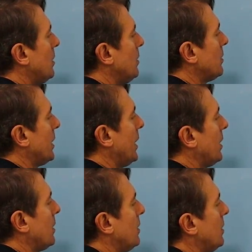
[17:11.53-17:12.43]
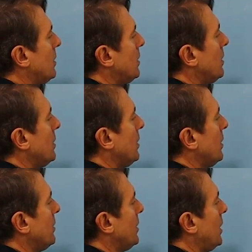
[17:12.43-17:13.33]
Okay?
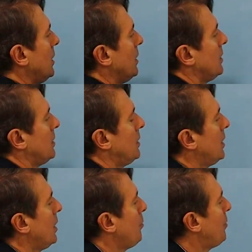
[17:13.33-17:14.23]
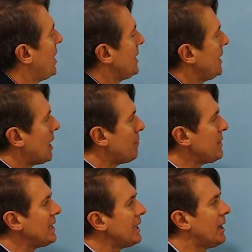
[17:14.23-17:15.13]
Dhal. But in
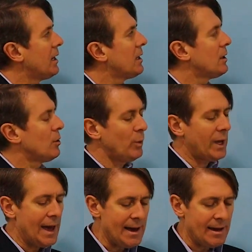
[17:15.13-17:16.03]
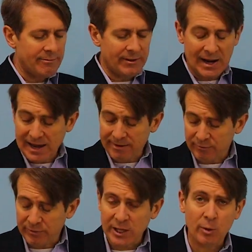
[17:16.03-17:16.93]
Amiyya, we have, and I have
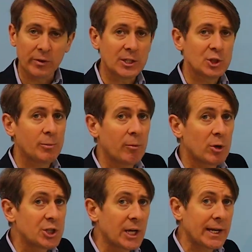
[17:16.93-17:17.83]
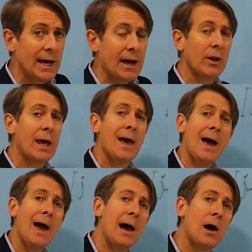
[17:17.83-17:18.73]
a video on this, you may want to check it out,
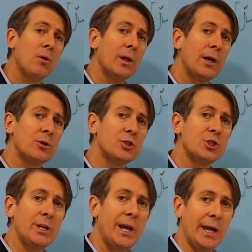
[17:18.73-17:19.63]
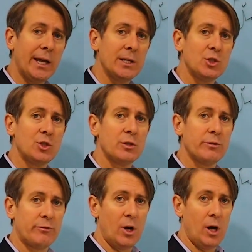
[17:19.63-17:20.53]
how letters change
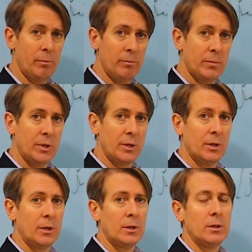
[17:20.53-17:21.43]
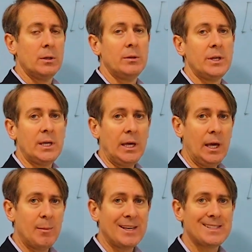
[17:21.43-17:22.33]
from the
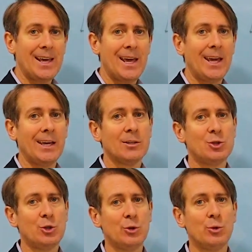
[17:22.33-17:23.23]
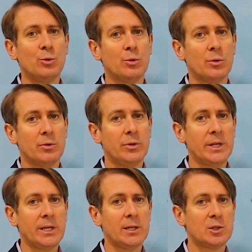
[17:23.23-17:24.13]
MSA to
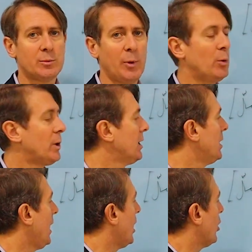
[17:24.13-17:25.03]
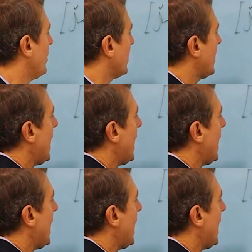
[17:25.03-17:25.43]
the spoken Arabic.